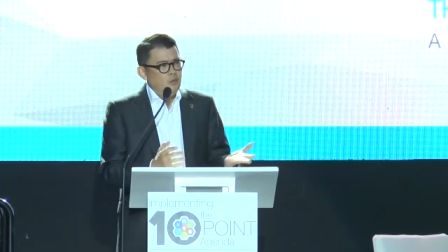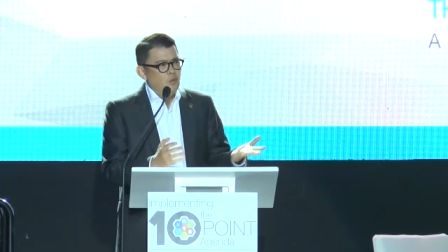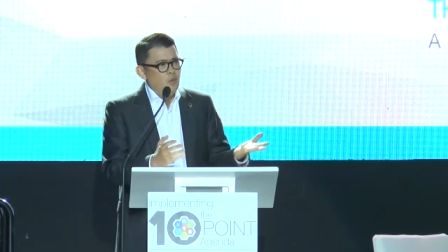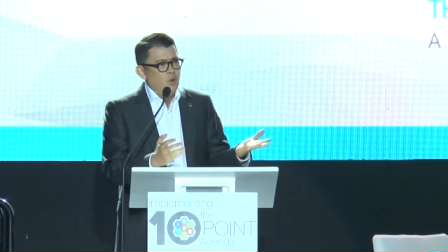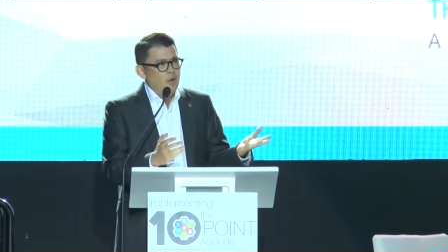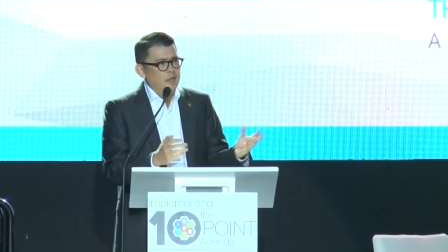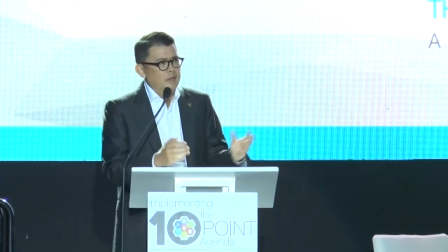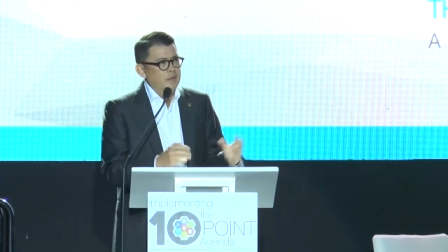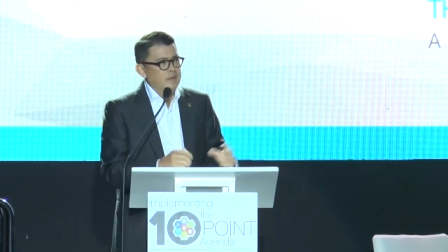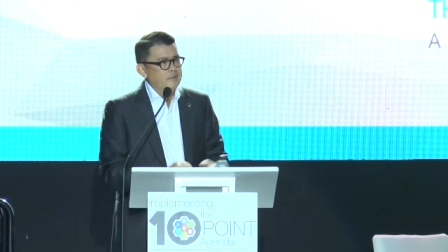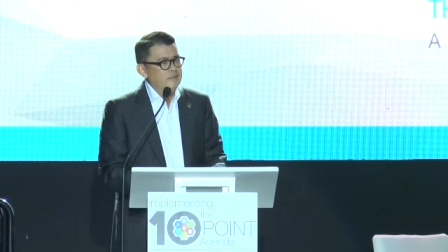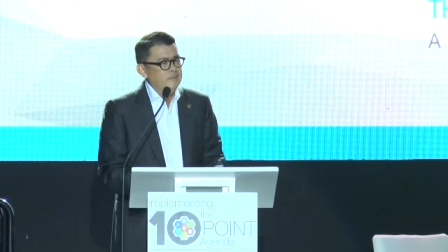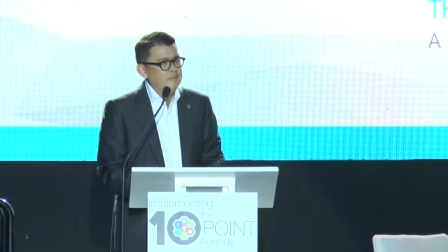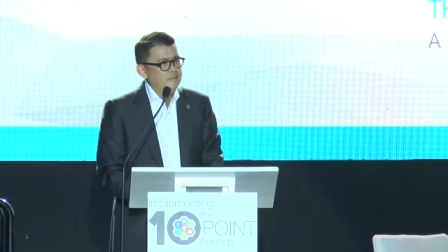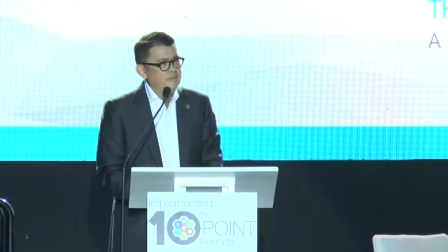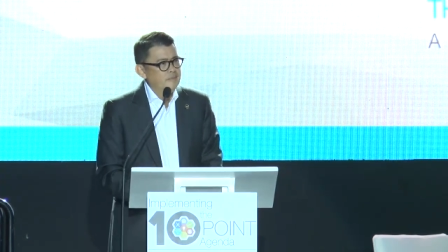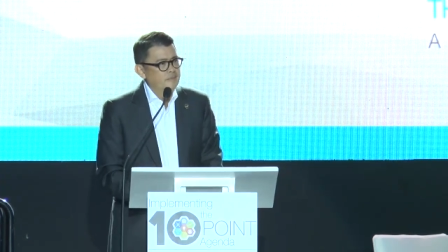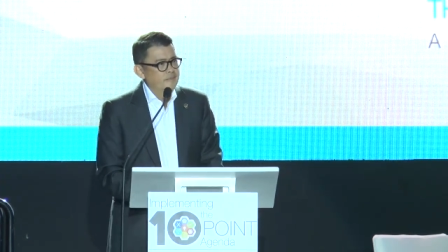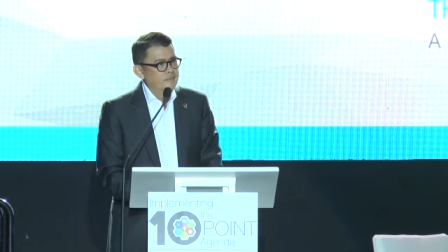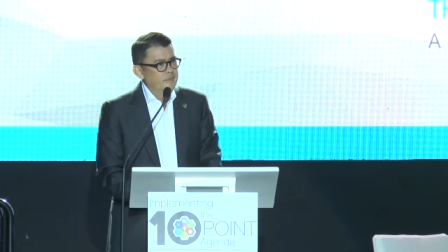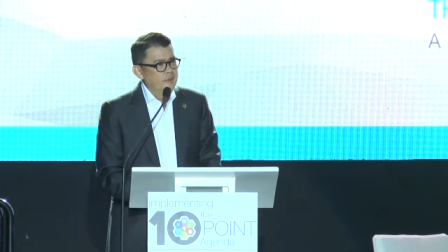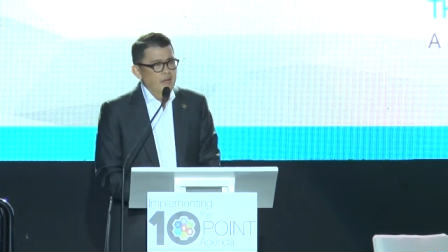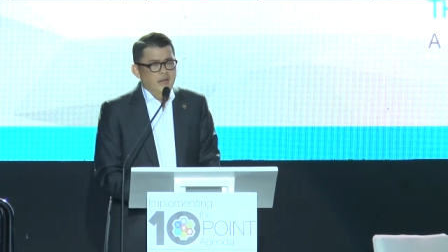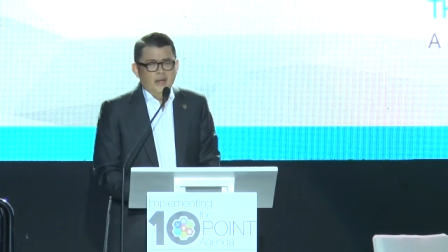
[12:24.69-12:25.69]
One,
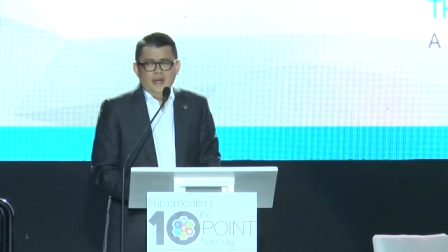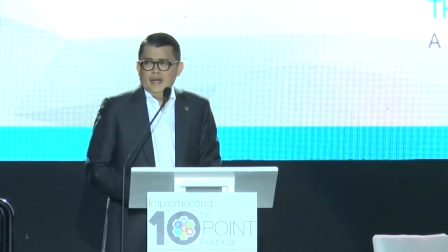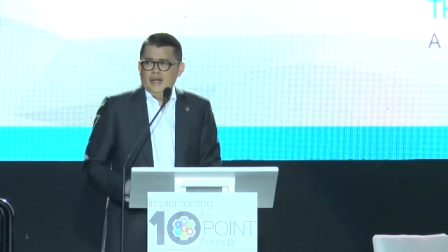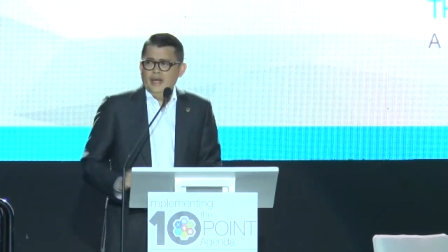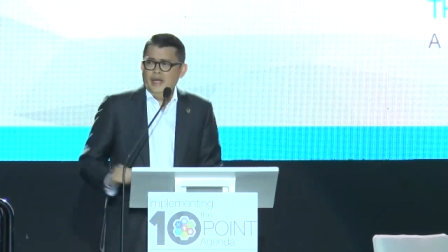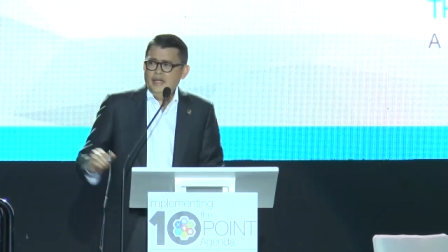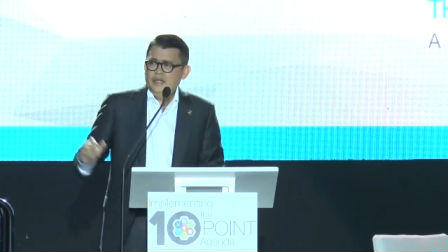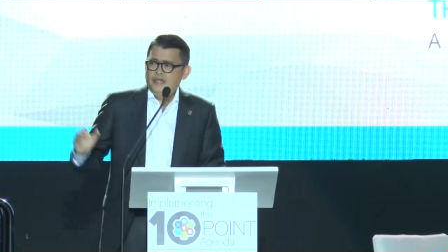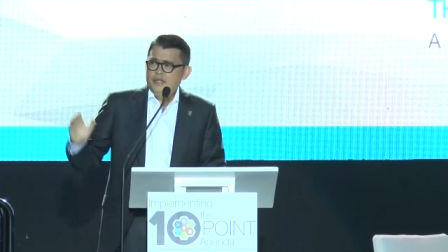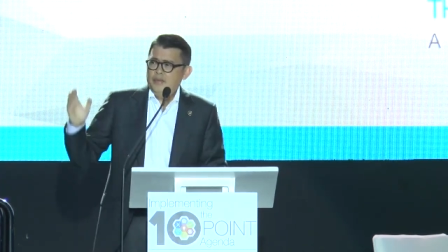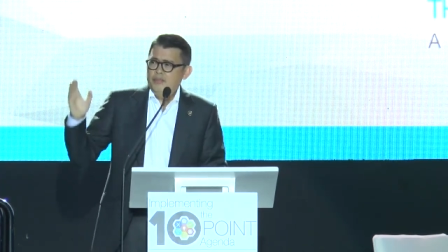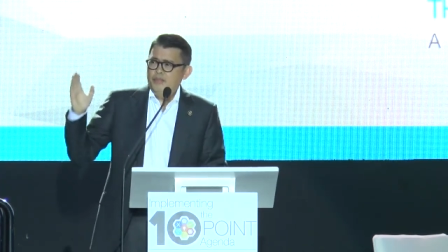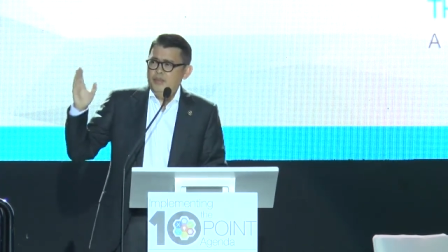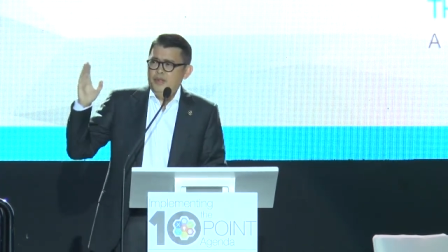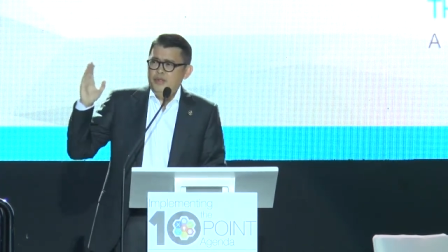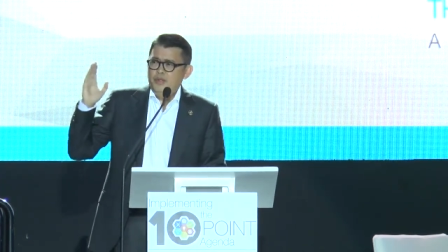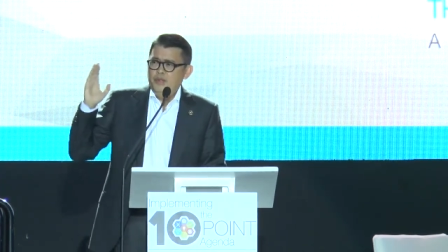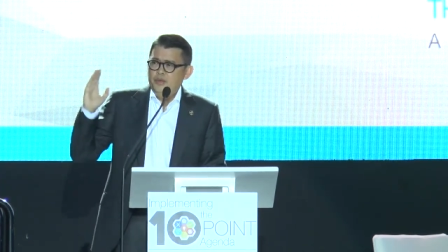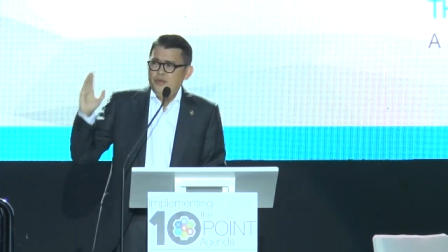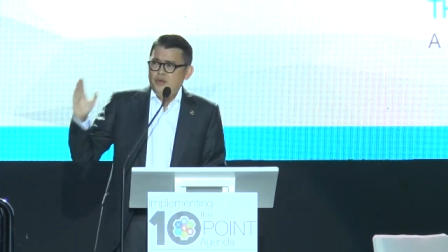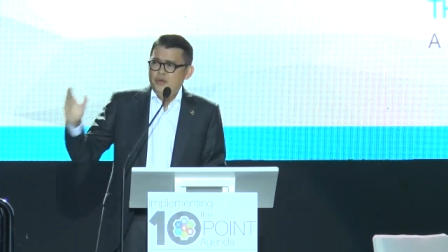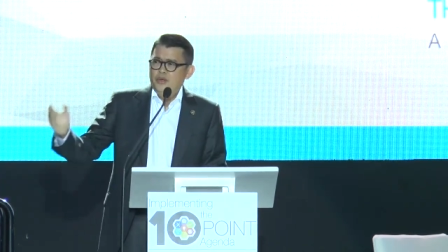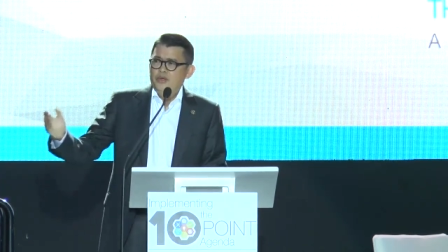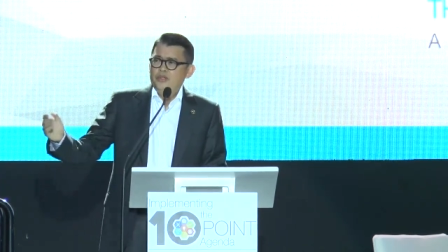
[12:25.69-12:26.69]

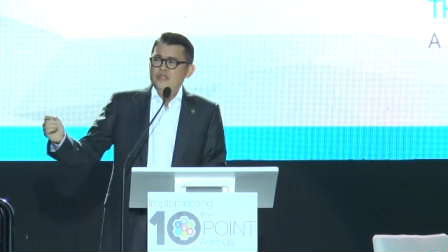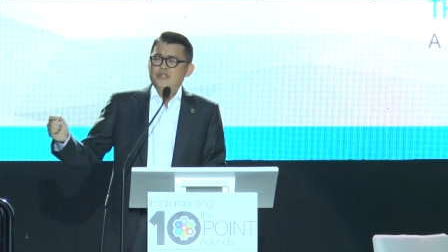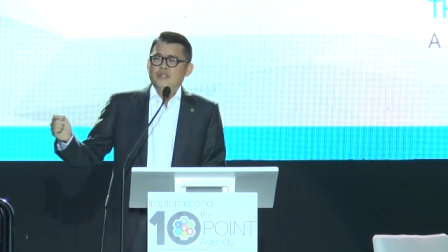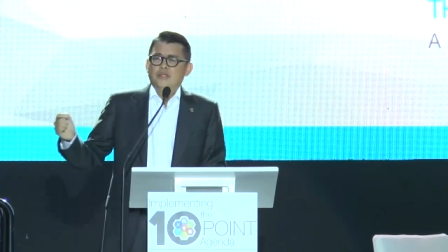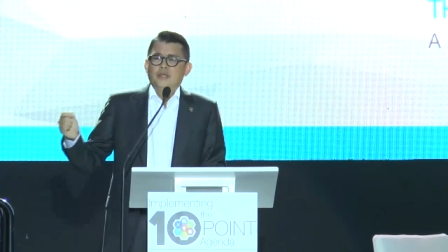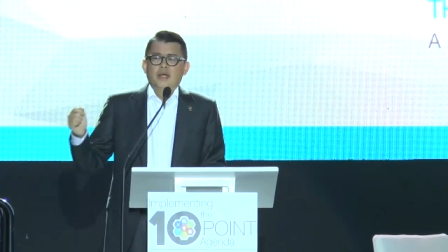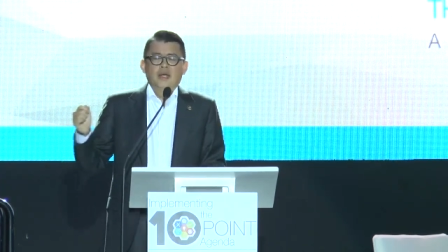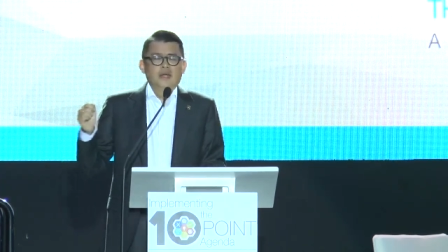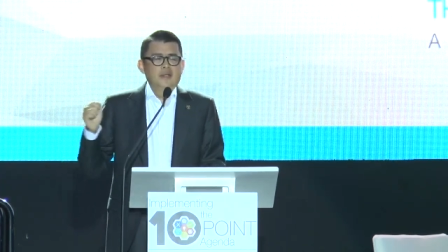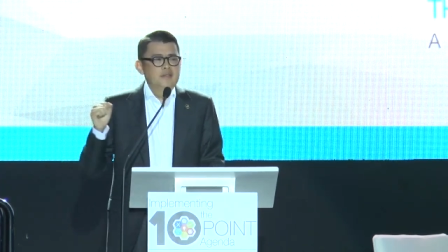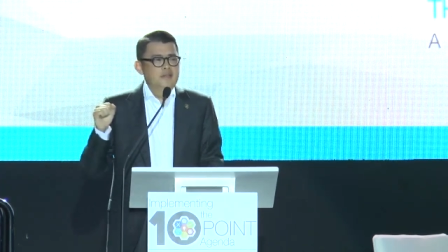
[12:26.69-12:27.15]
entrepreneurs